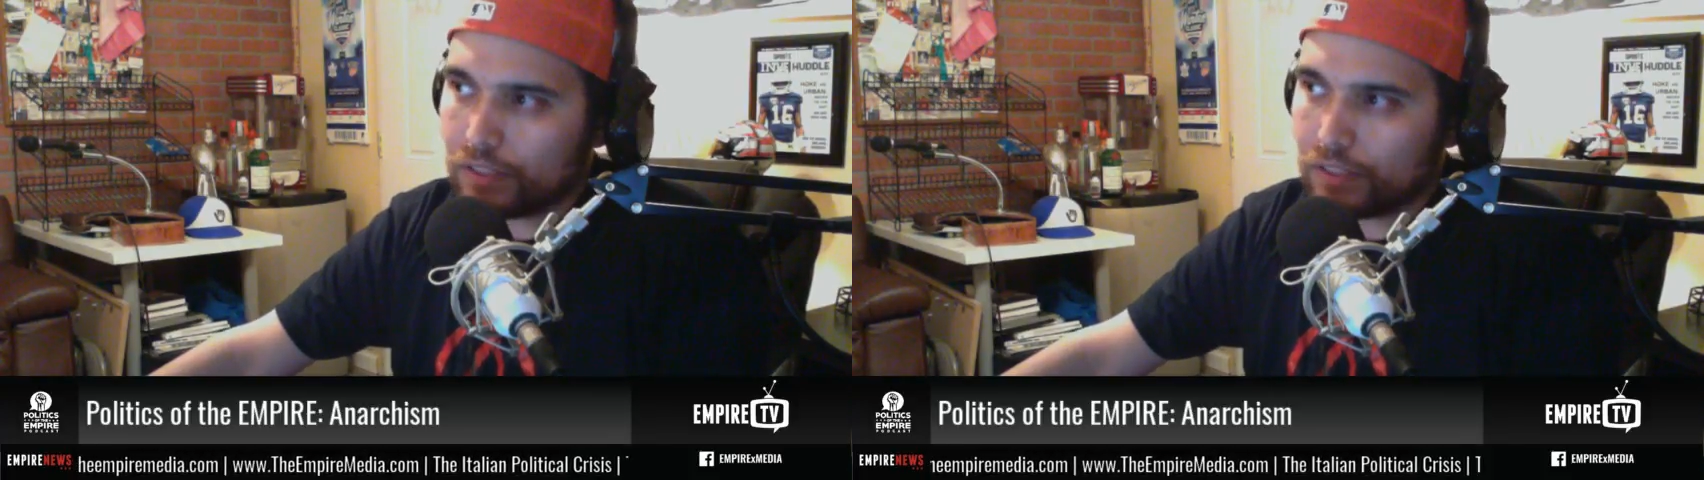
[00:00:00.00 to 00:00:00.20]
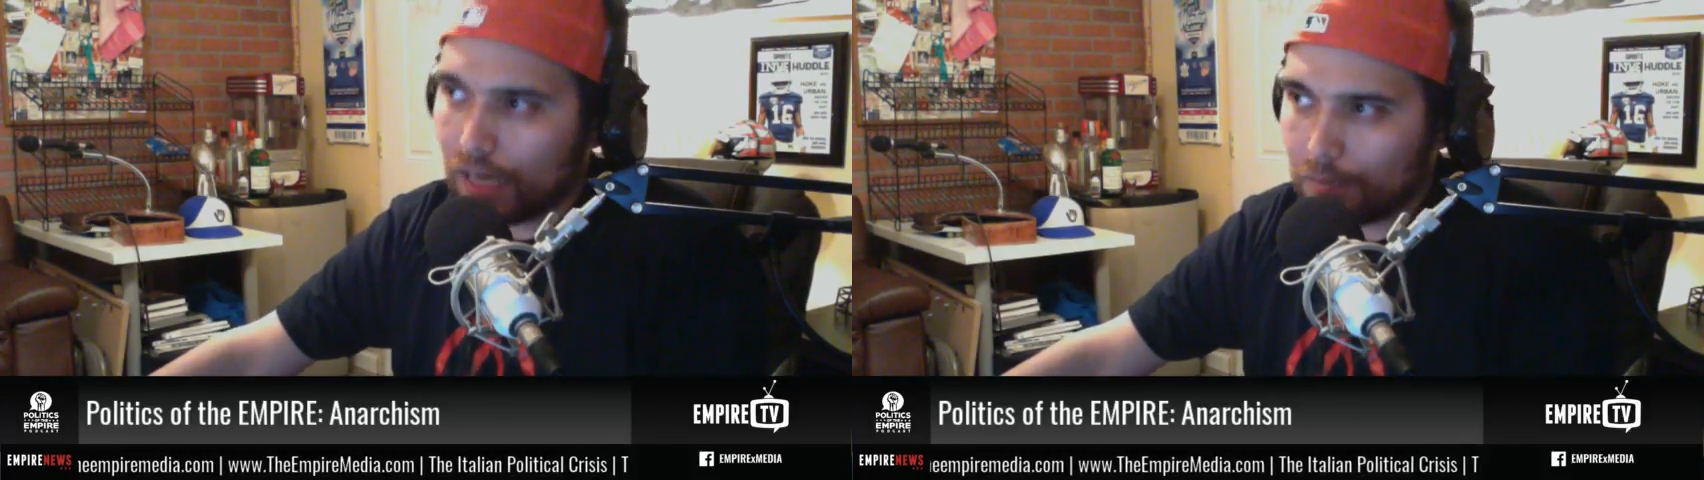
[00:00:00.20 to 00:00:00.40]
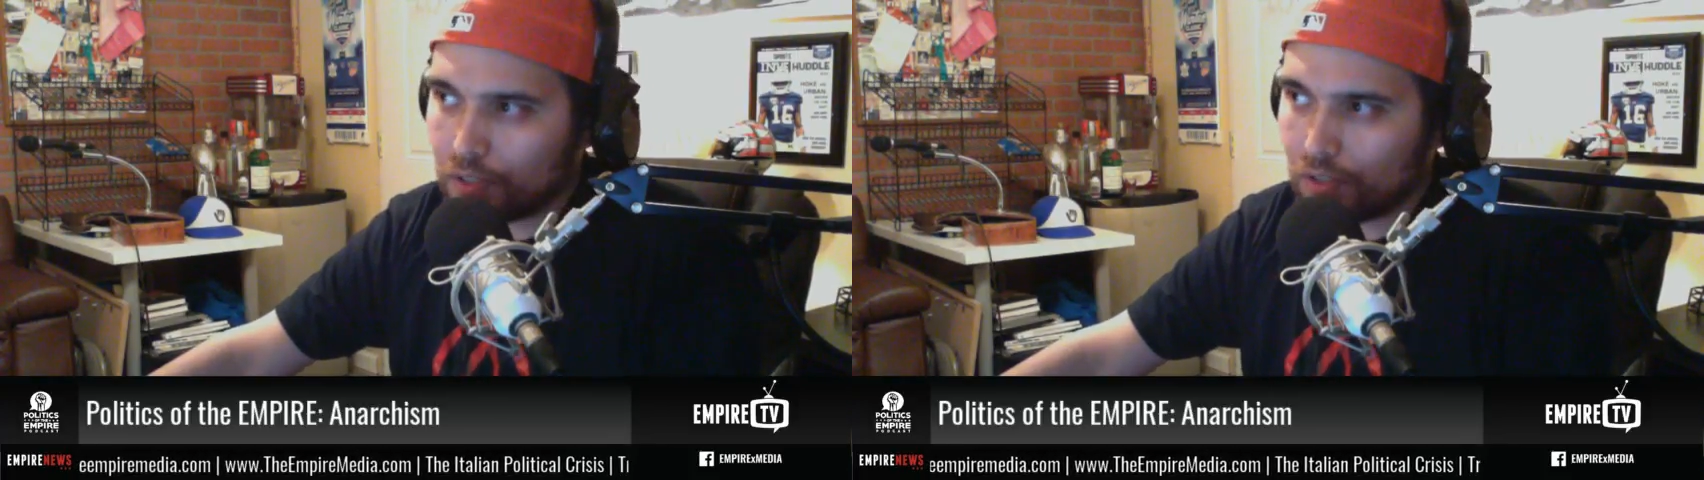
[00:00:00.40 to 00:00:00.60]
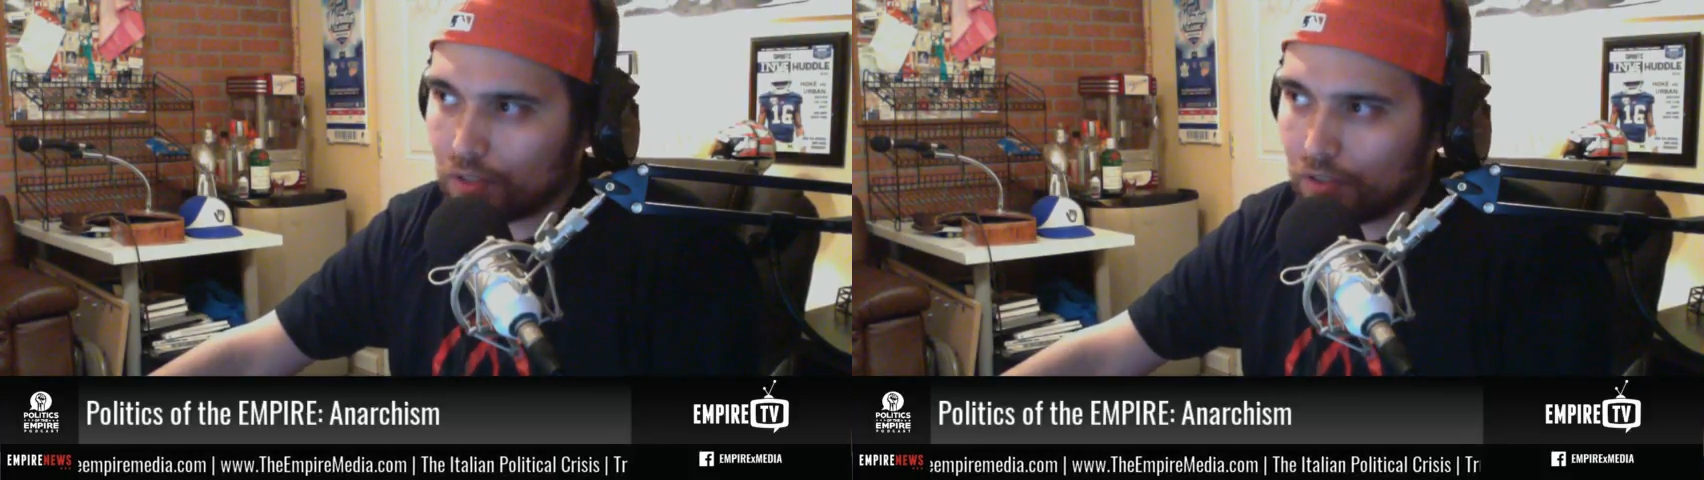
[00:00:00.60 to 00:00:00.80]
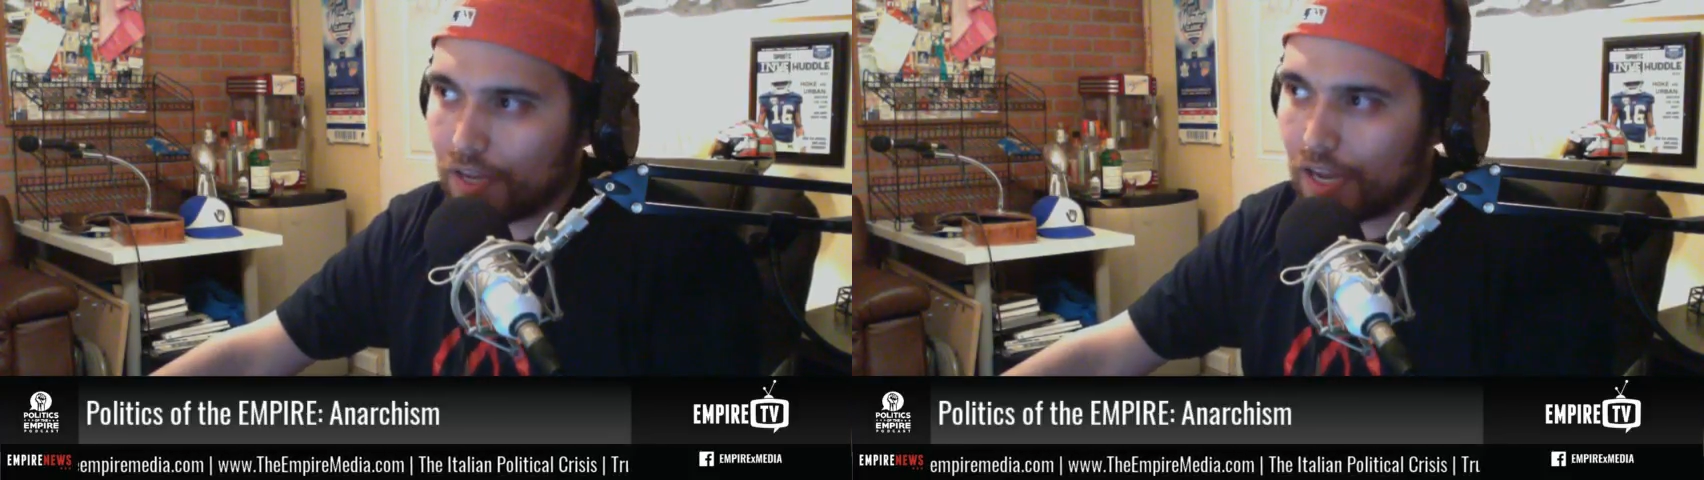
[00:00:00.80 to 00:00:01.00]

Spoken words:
In